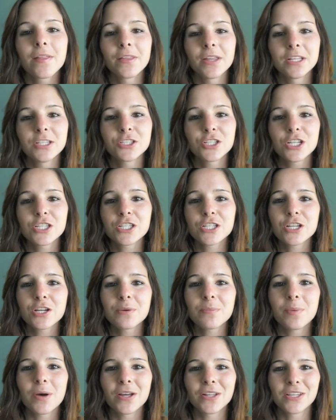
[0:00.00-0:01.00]
Then
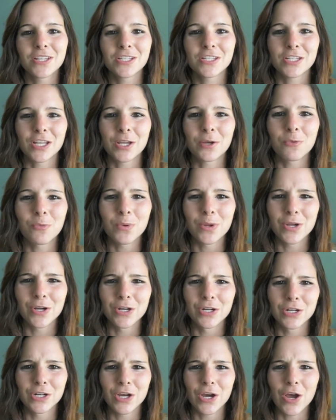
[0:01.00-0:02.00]
Jessica bought this like
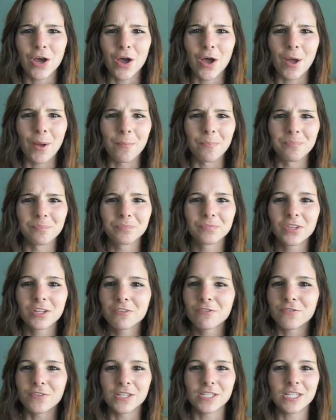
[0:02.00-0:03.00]
weird
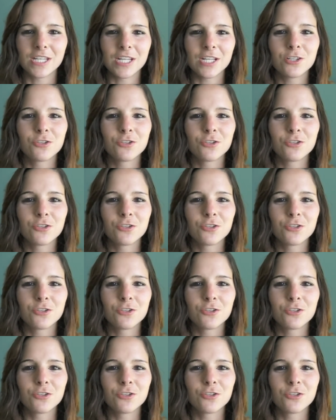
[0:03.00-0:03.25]
fizzy